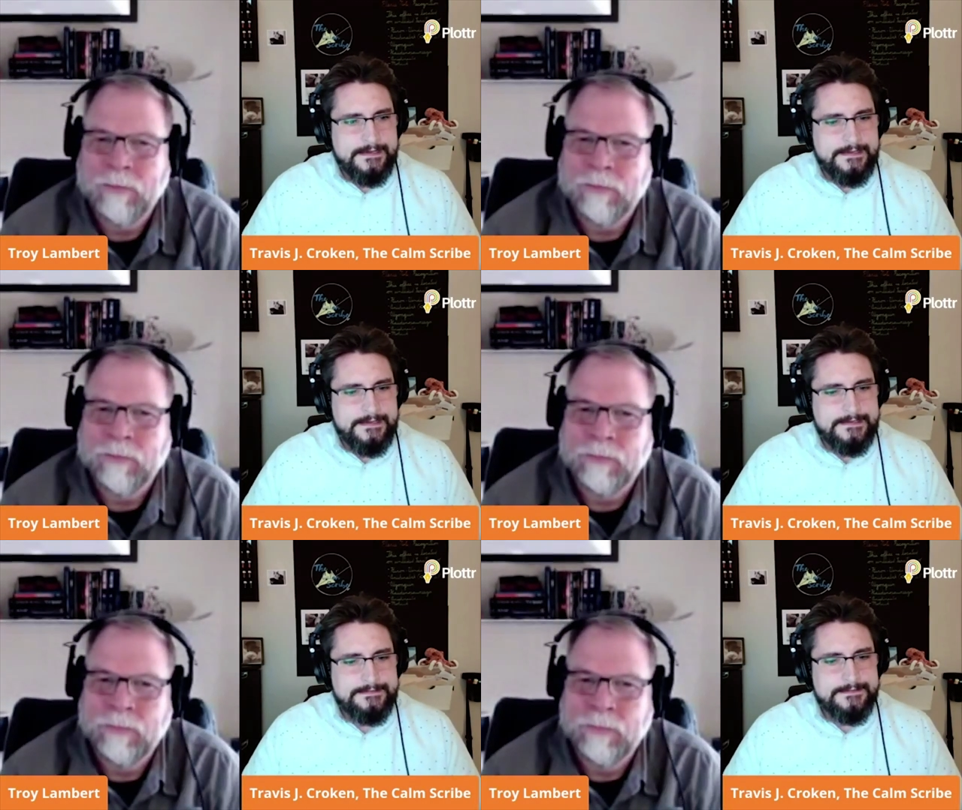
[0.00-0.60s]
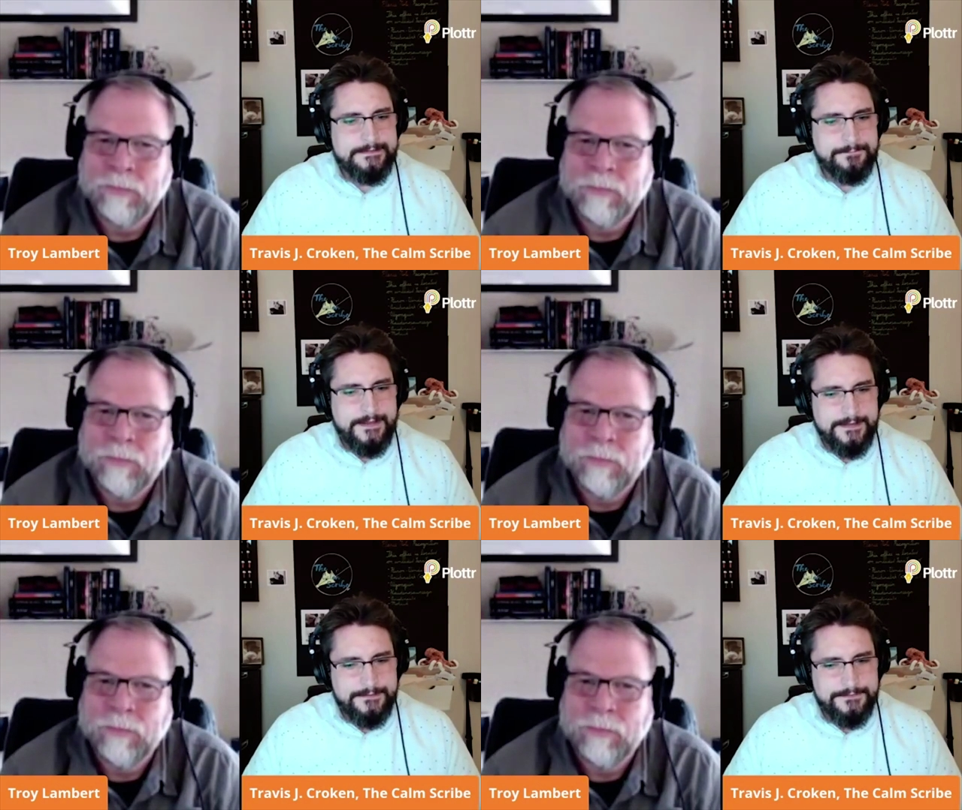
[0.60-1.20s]
Speaker 1: It
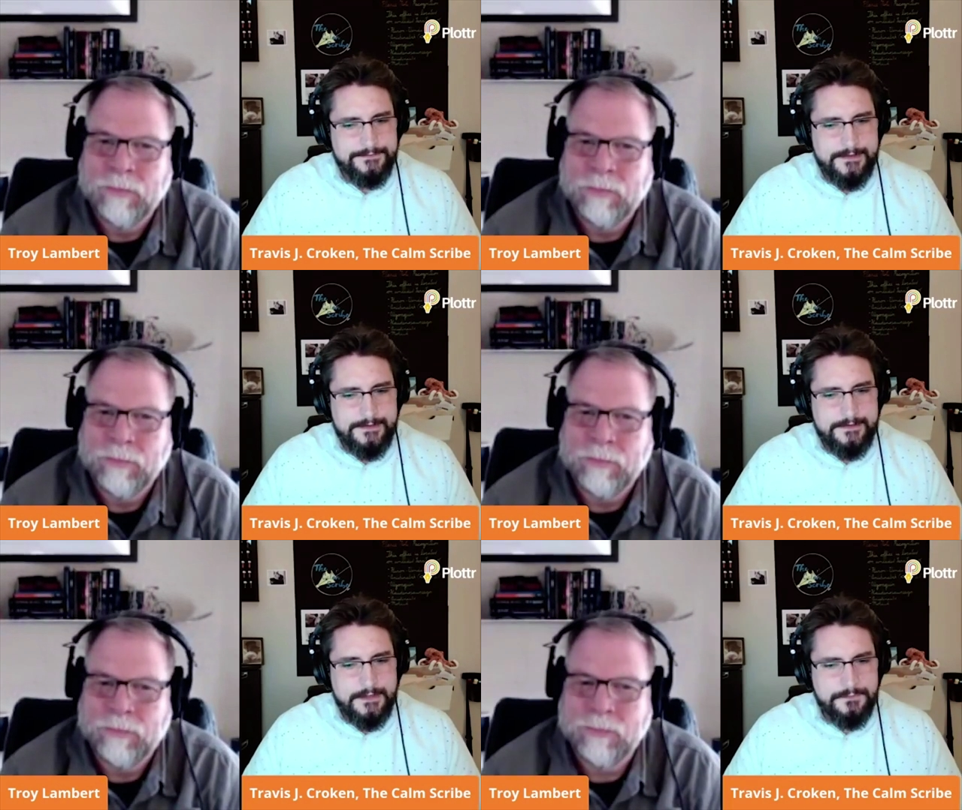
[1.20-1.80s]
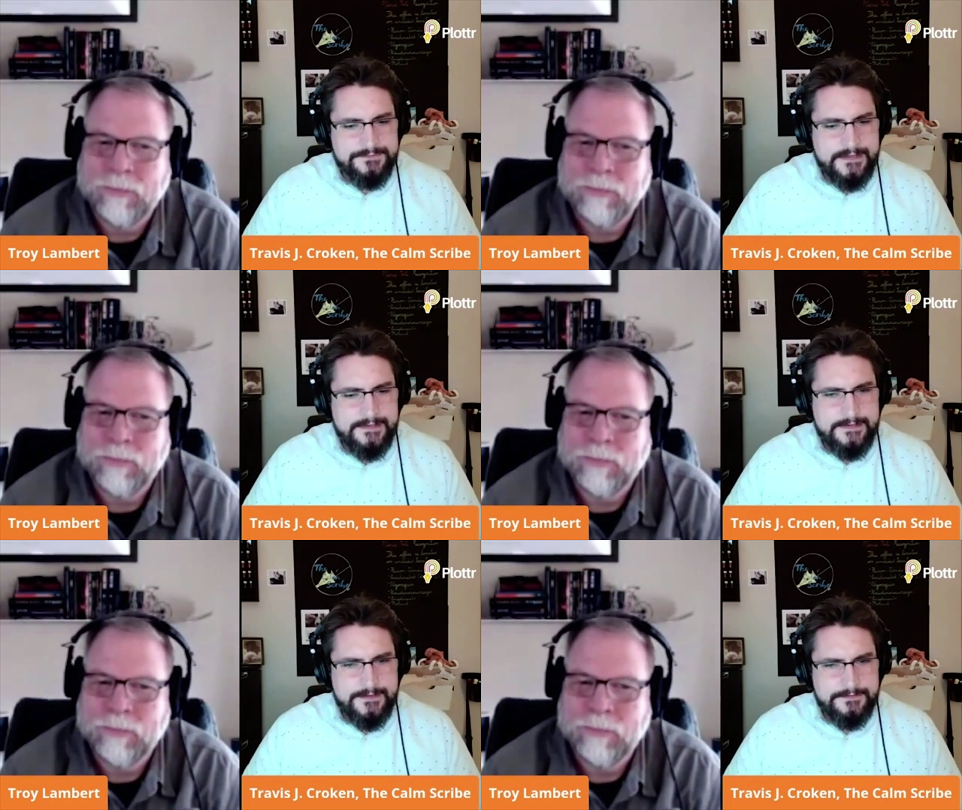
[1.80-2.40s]
depends. Uh, I would say
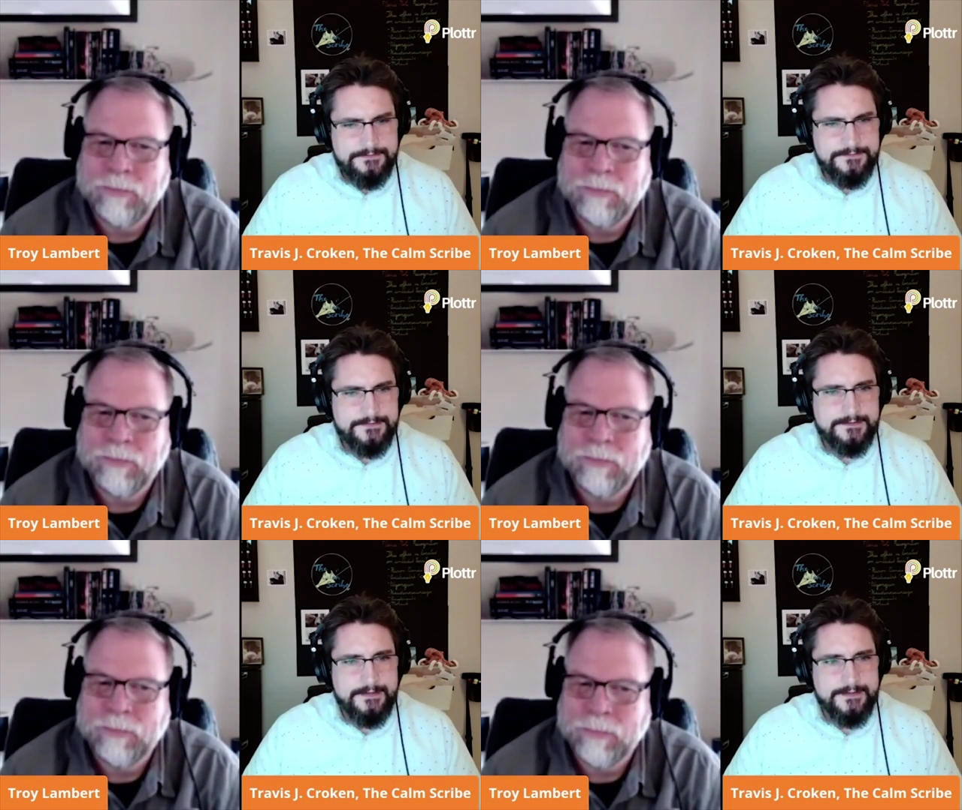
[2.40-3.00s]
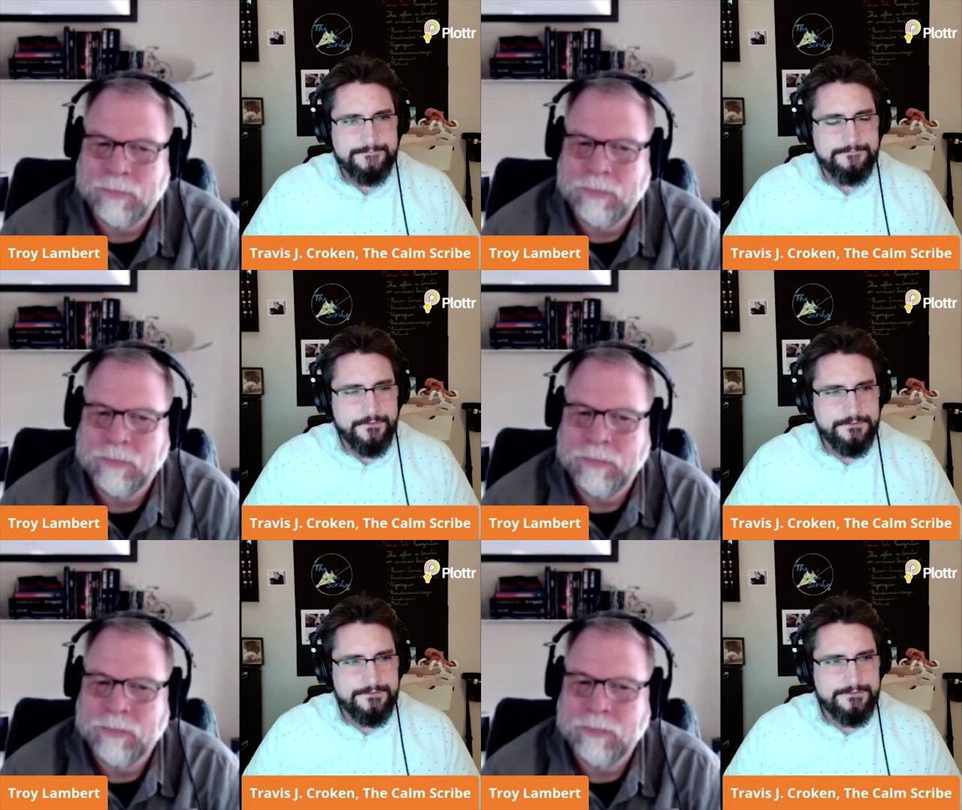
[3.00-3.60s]
yes at
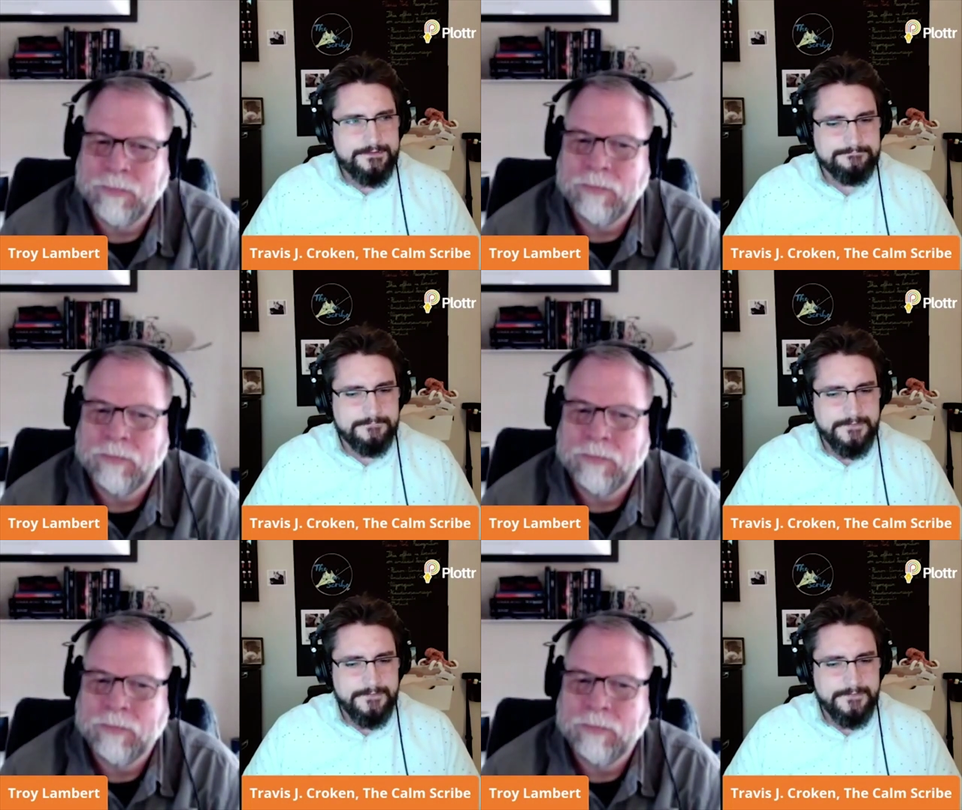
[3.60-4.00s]
first.